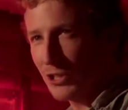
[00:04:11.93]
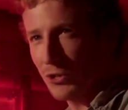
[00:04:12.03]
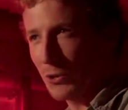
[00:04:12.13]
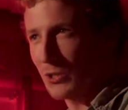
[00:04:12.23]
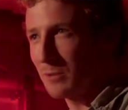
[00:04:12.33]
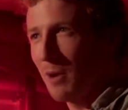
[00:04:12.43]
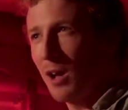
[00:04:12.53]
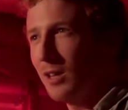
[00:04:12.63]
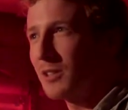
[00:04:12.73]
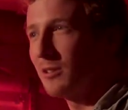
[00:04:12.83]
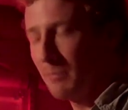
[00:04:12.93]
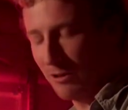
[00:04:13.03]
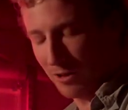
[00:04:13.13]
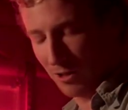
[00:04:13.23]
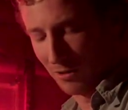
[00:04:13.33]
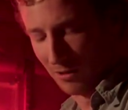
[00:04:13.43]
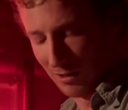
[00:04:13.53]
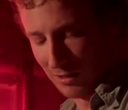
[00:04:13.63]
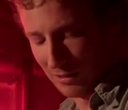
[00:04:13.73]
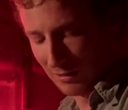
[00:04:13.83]
Sure, she's my little miracle.
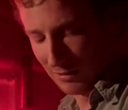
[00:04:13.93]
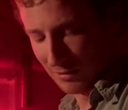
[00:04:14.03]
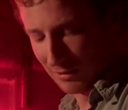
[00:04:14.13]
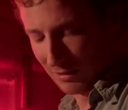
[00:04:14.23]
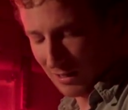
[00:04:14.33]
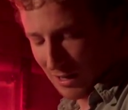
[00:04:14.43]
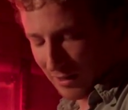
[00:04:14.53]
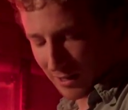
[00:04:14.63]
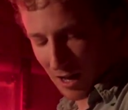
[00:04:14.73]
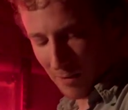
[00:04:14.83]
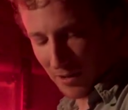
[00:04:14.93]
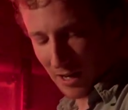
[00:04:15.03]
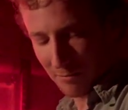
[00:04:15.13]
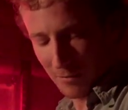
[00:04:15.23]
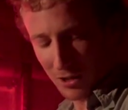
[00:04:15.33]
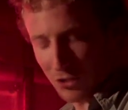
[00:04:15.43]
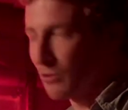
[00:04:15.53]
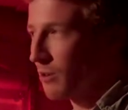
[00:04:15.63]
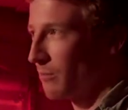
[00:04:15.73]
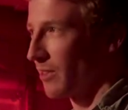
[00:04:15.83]
There can't be that
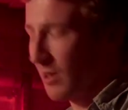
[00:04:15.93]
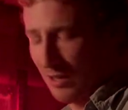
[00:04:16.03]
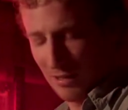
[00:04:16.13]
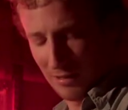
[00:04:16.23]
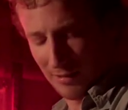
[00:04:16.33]
much wrong with her.